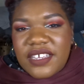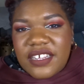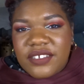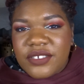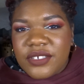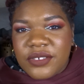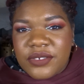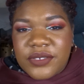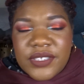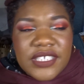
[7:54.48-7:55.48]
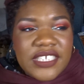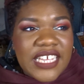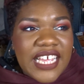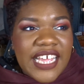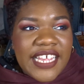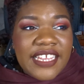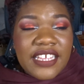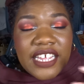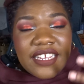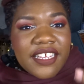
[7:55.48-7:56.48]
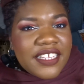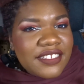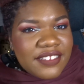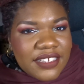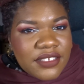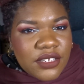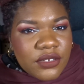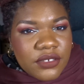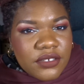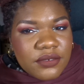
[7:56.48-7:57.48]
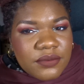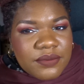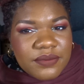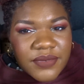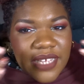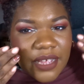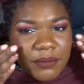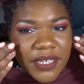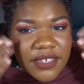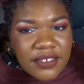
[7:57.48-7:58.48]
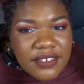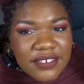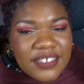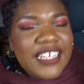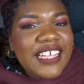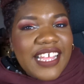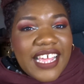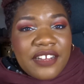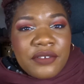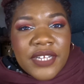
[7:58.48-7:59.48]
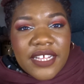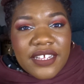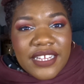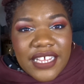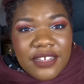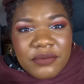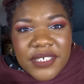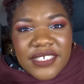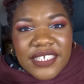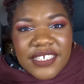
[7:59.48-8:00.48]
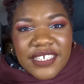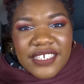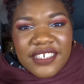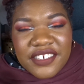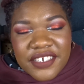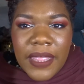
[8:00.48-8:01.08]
I don't know. I like intense look. I mean, I look like a clown basically here,